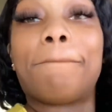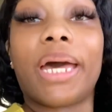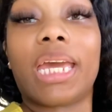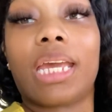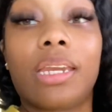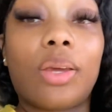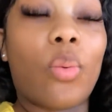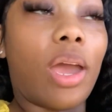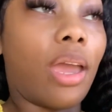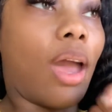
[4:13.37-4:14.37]
but
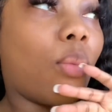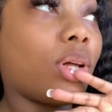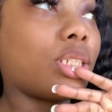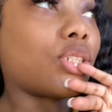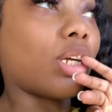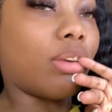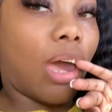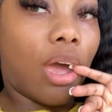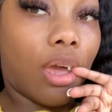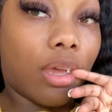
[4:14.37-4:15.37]
anyway, I want to show you
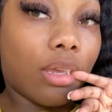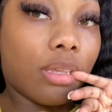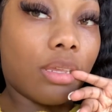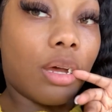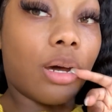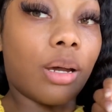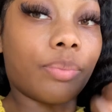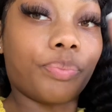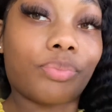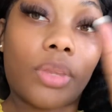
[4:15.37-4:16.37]
guys
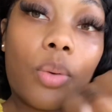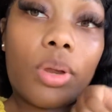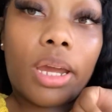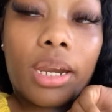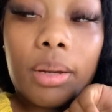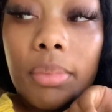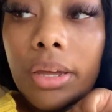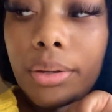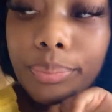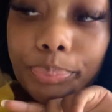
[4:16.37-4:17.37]
um, what I got in the
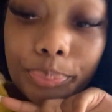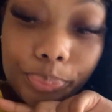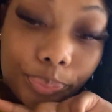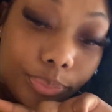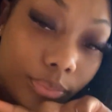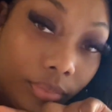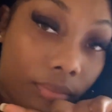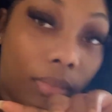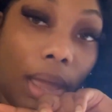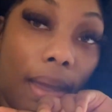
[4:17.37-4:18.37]
mail
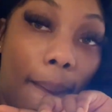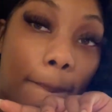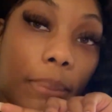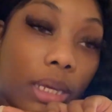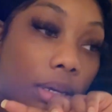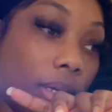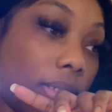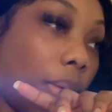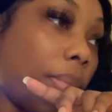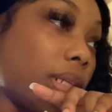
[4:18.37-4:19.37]
because
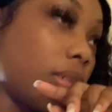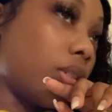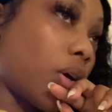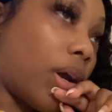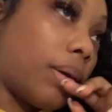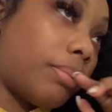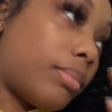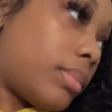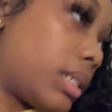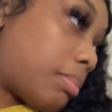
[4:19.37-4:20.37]
I'm about to start
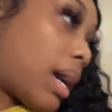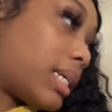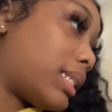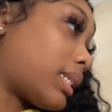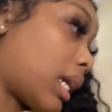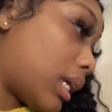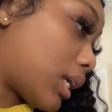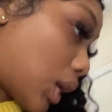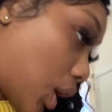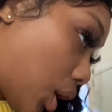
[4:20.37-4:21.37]
my
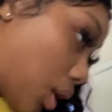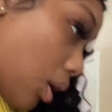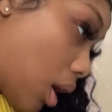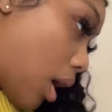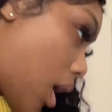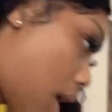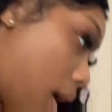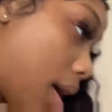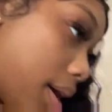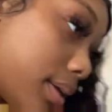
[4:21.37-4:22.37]
skincare
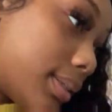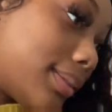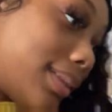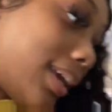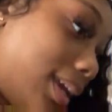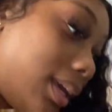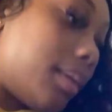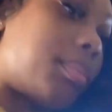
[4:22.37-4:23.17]
thing